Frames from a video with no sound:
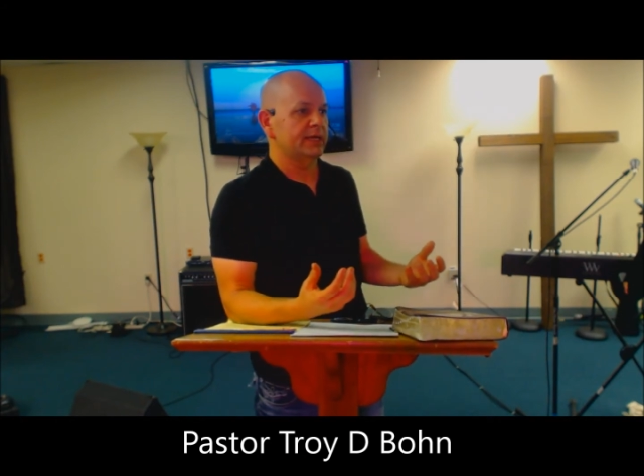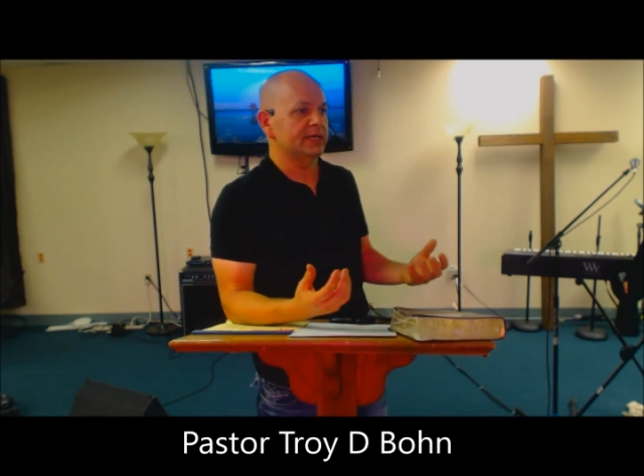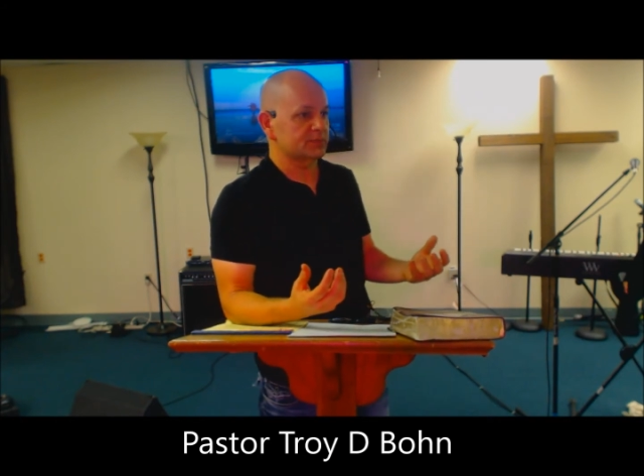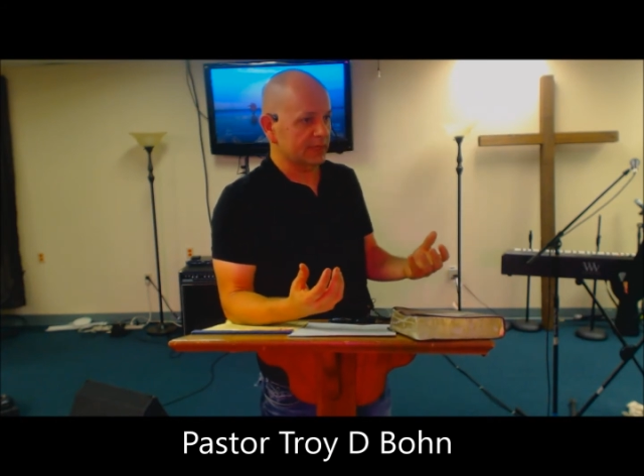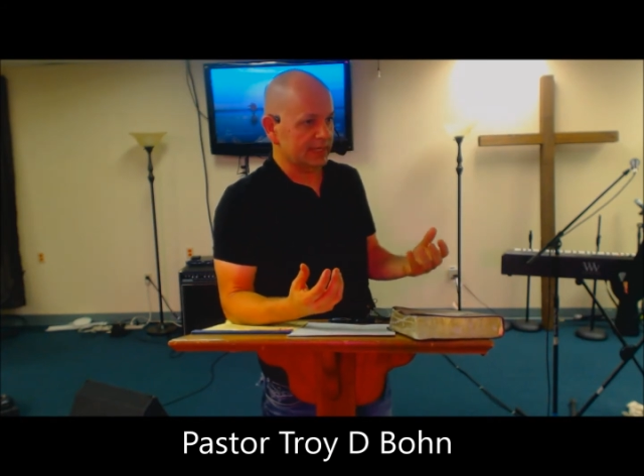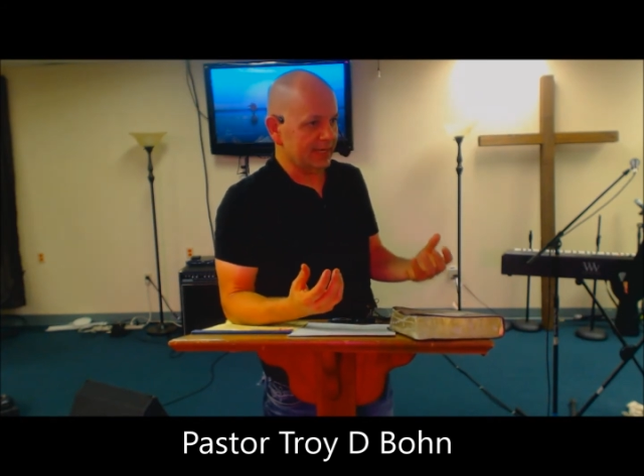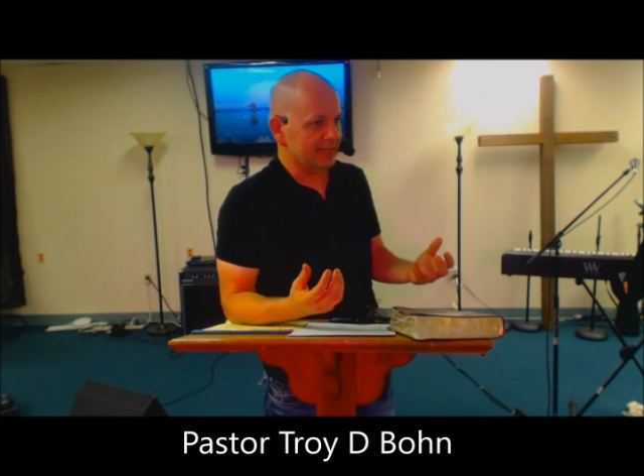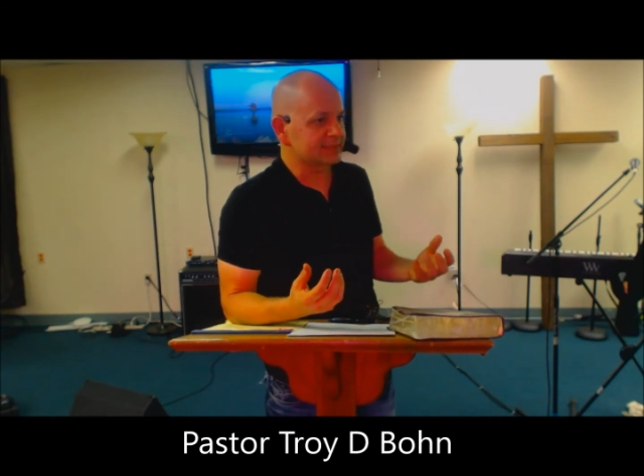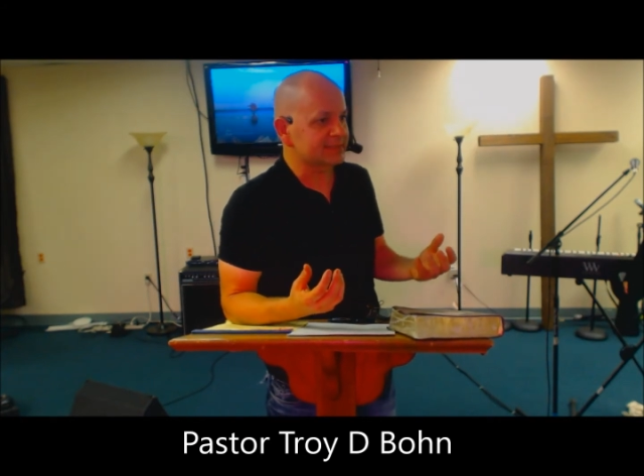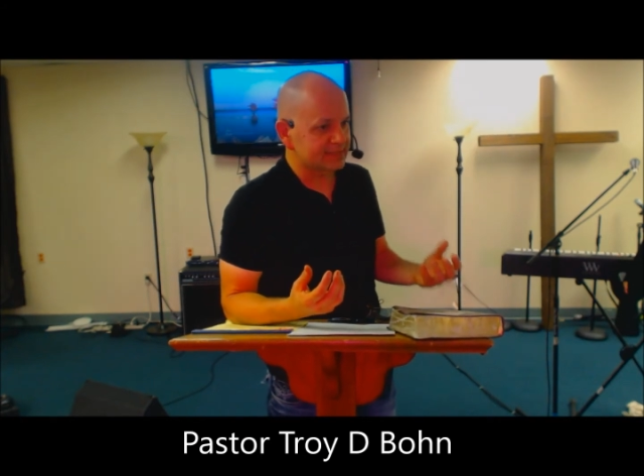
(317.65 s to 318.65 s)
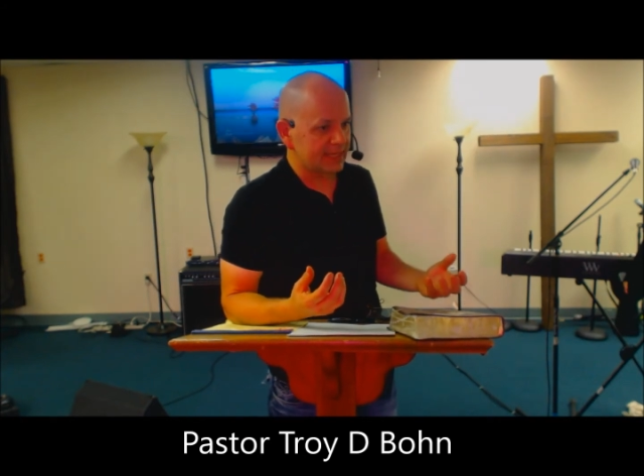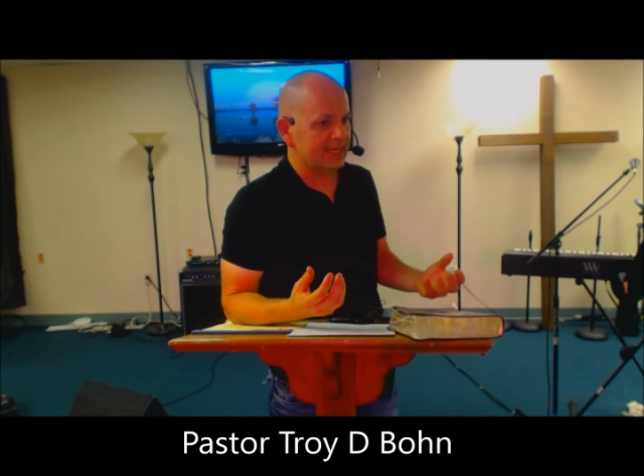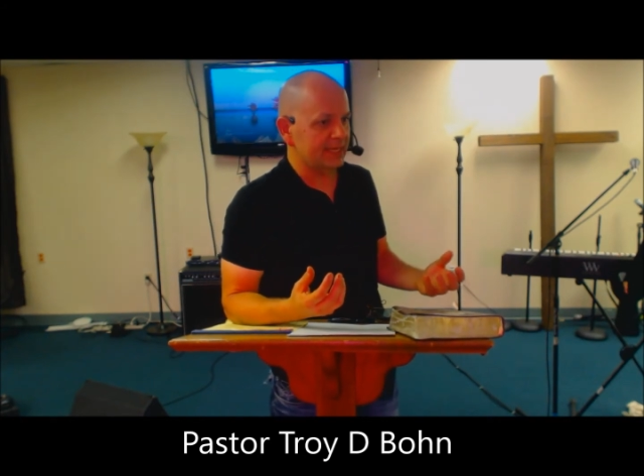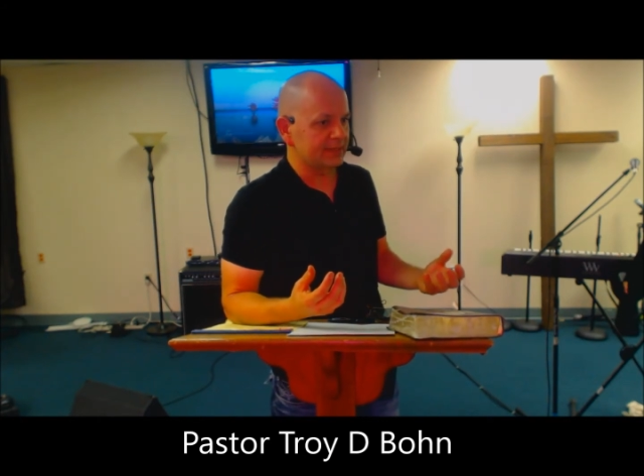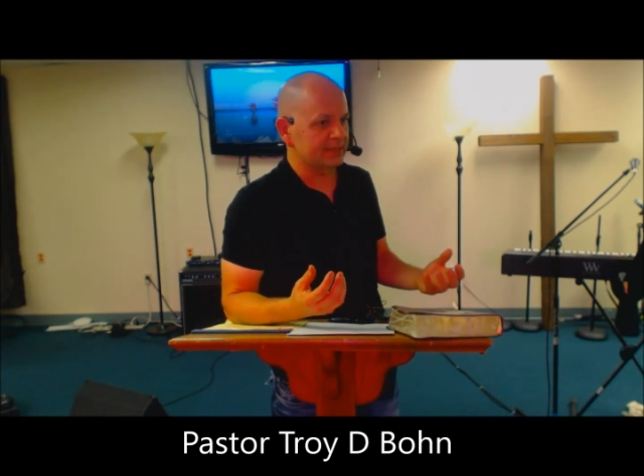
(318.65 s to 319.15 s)
and it's what God
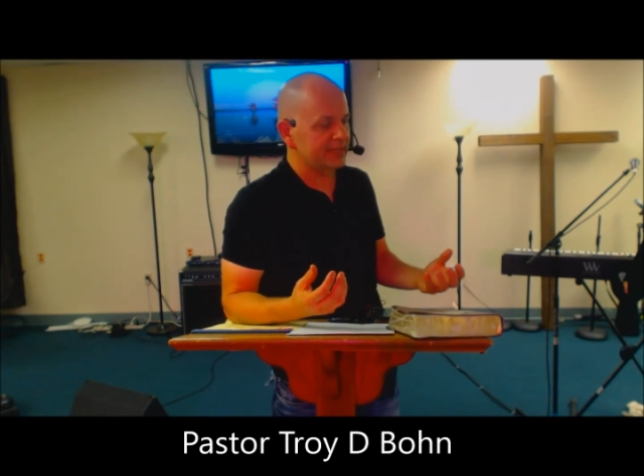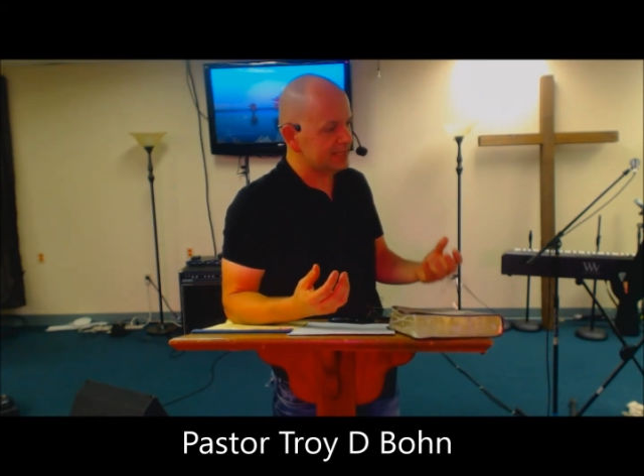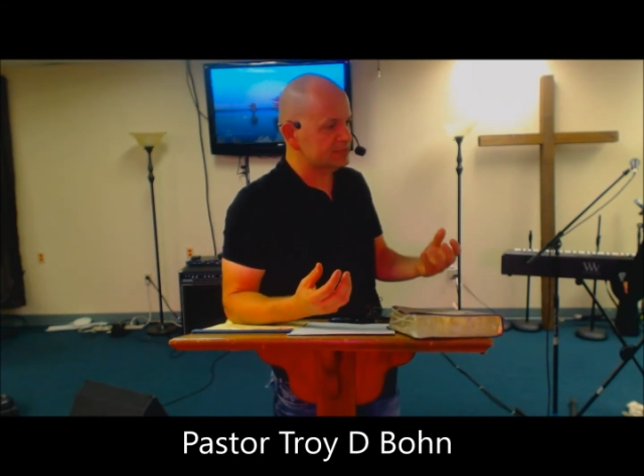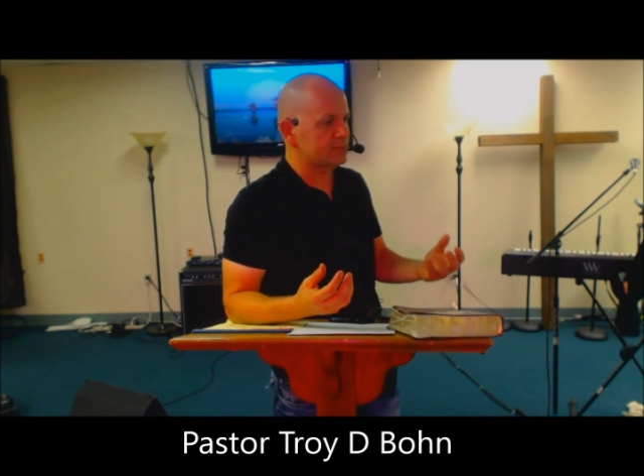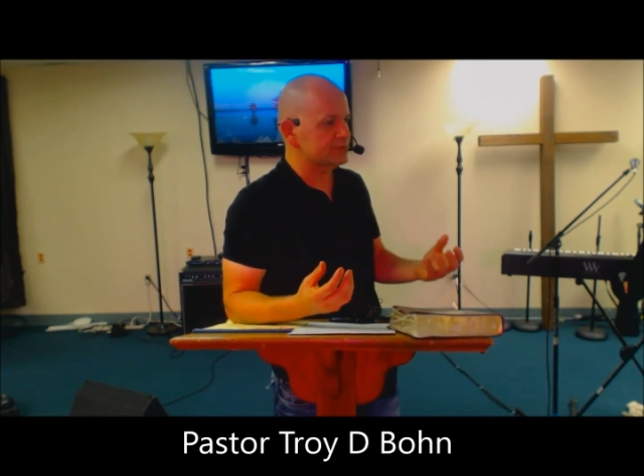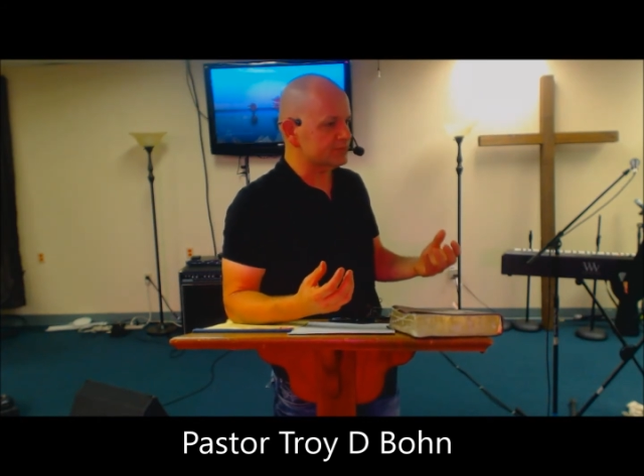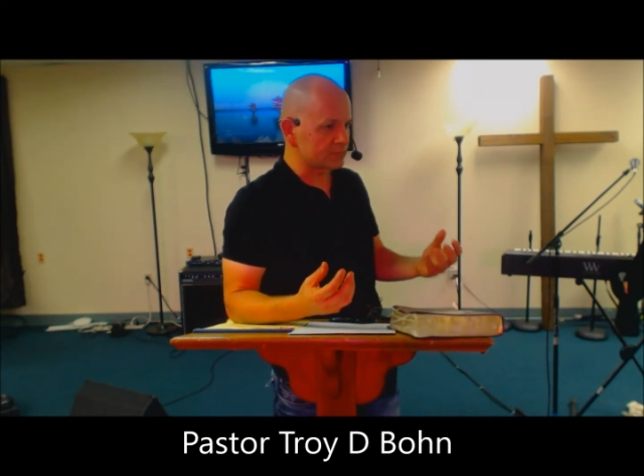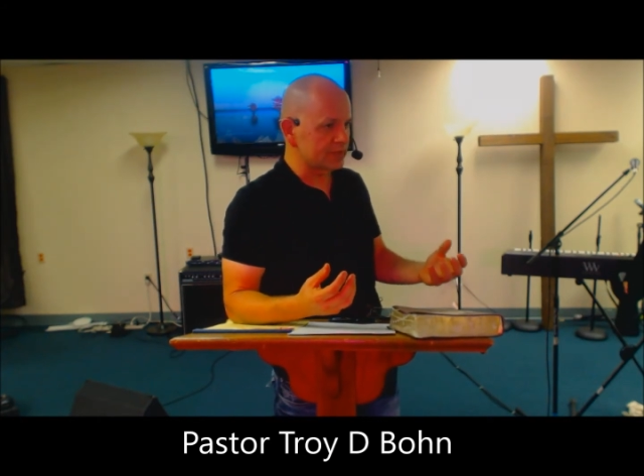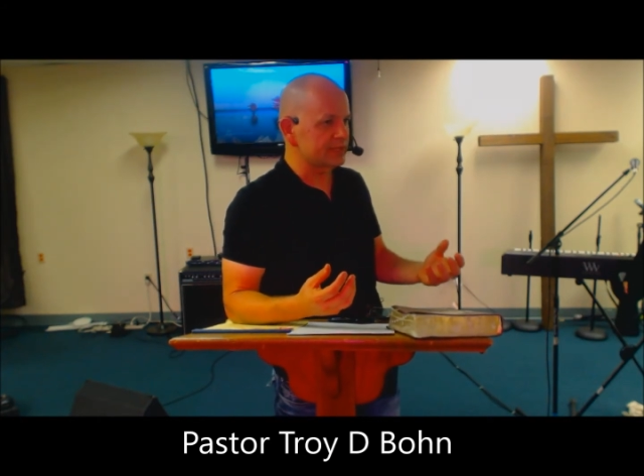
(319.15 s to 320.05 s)
said. That's what's